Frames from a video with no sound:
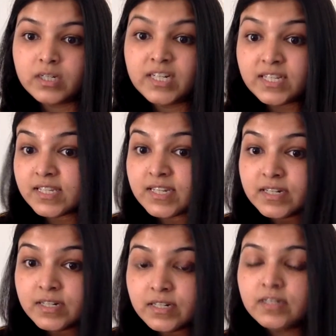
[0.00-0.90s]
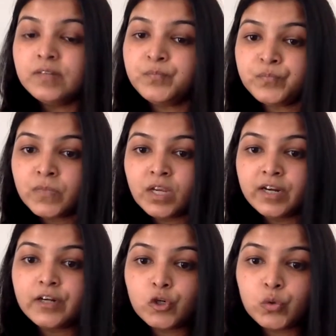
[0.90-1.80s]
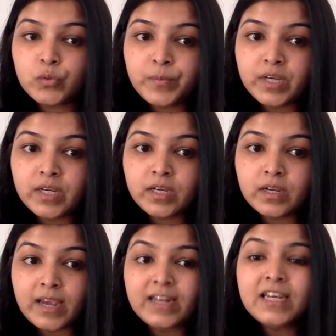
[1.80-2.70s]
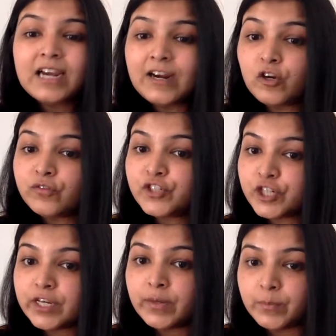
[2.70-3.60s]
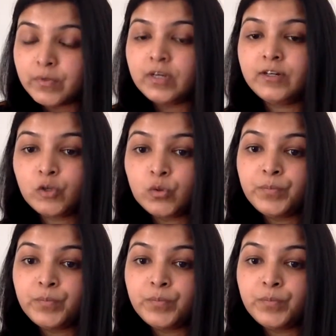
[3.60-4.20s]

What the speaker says: decent. It could be any kind of shame. It could